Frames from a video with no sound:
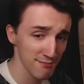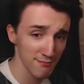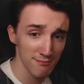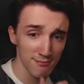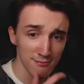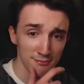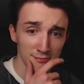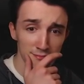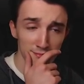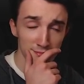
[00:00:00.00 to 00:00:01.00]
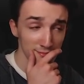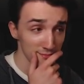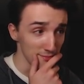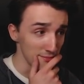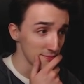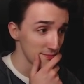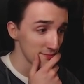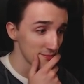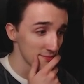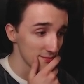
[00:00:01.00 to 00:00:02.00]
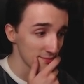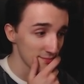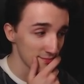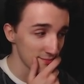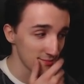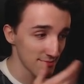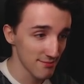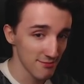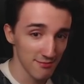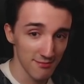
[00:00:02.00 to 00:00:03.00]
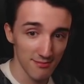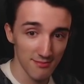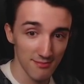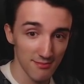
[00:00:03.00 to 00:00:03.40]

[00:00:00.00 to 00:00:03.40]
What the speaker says: Nothing is said.